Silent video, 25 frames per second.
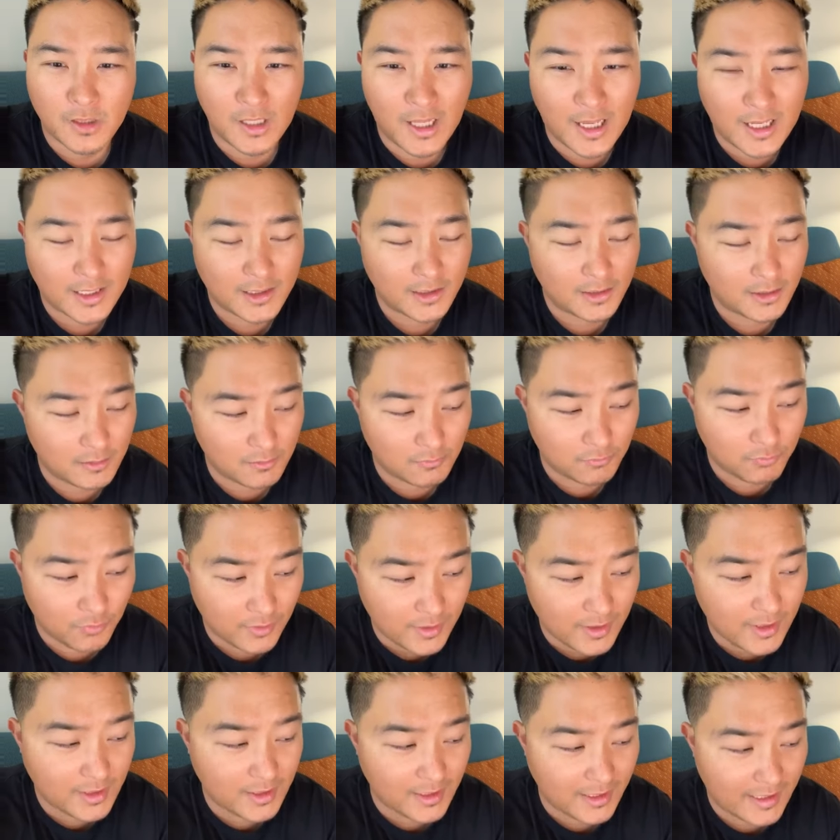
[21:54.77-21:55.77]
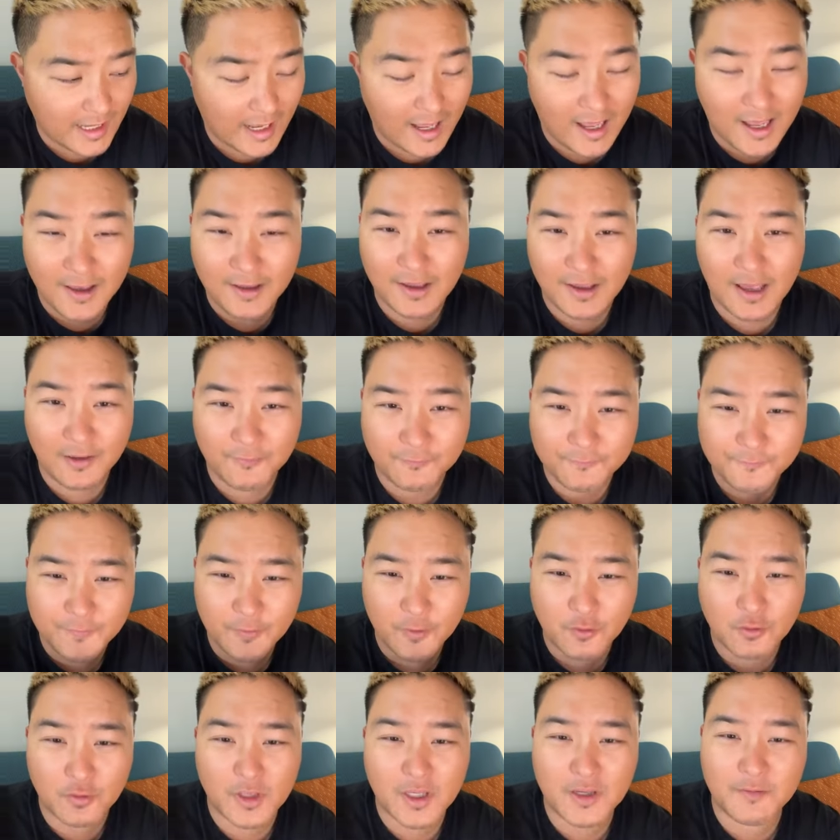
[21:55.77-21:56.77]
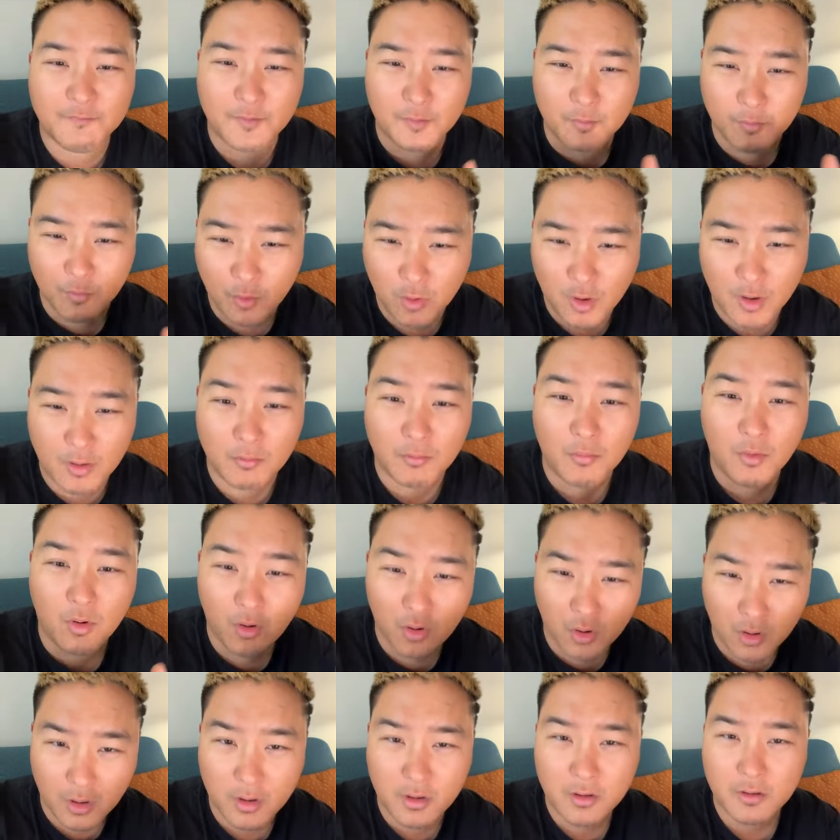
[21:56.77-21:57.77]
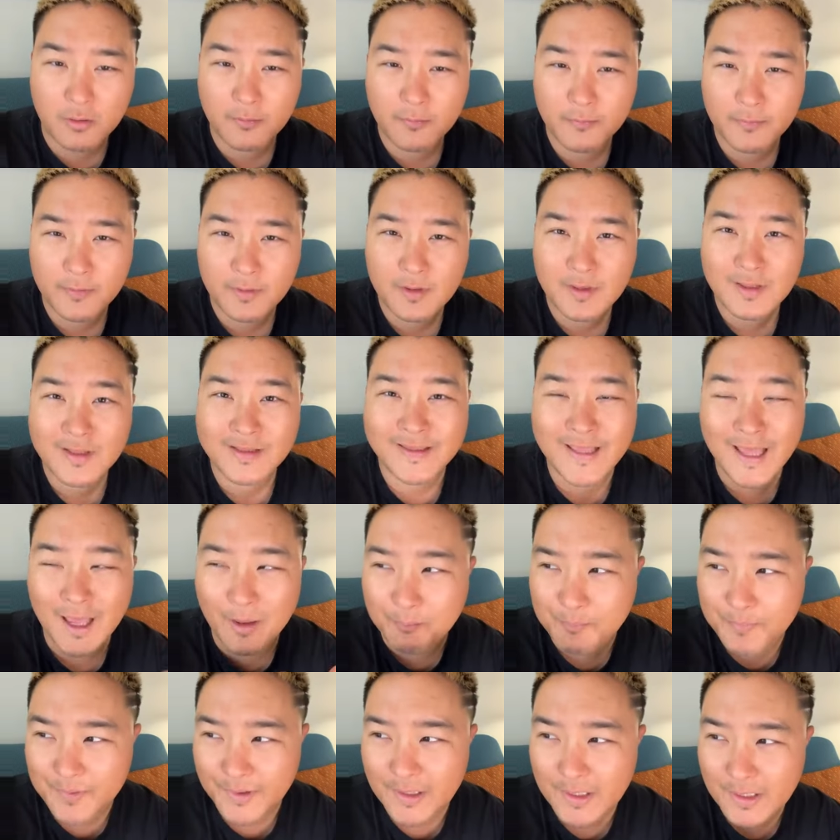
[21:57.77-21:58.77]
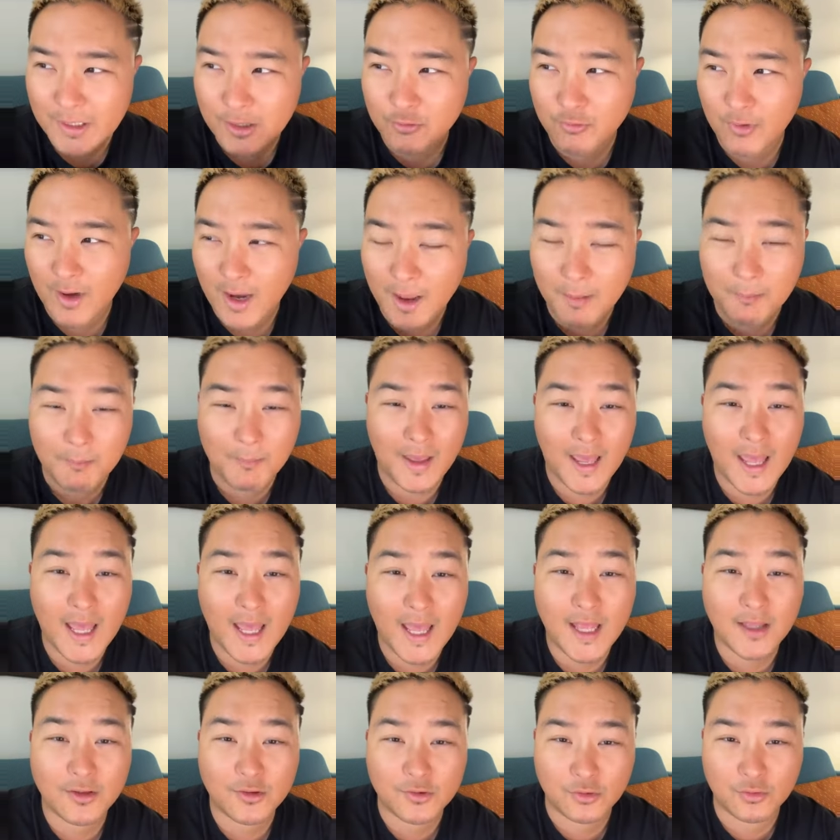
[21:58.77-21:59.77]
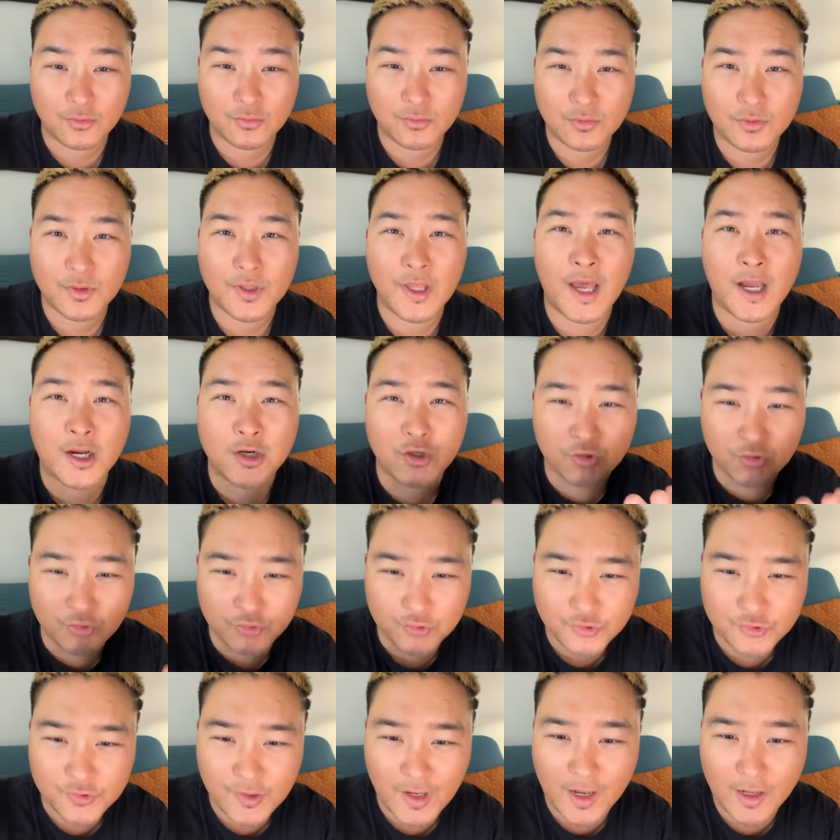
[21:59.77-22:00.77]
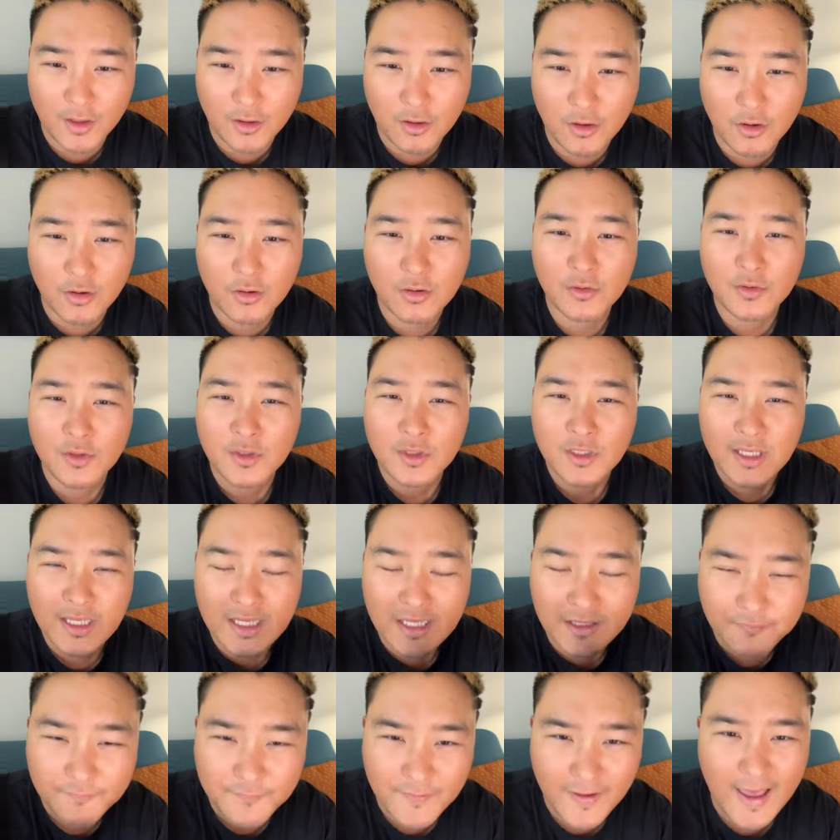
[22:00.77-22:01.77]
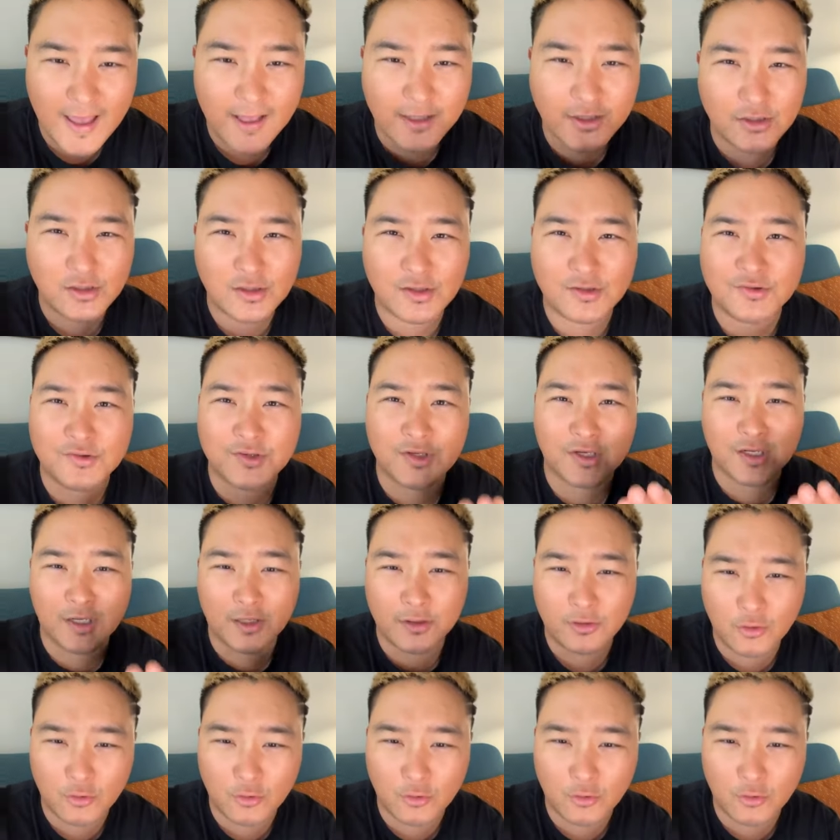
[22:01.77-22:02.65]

Like, really, I, I feel even more and more that Billy Graham mantle, that crusader evangelistic